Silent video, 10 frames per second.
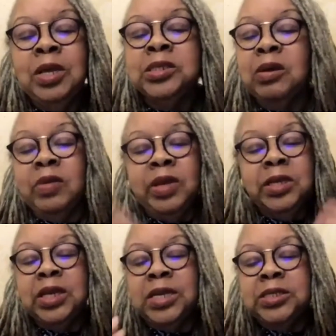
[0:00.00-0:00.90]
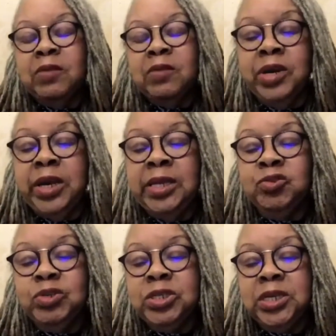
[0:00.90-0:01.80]
So it's a very
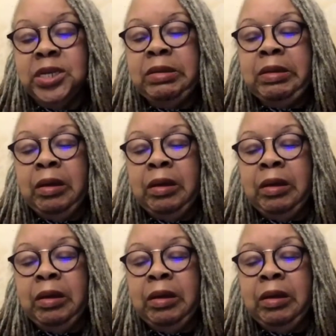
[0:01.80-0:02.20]
interesting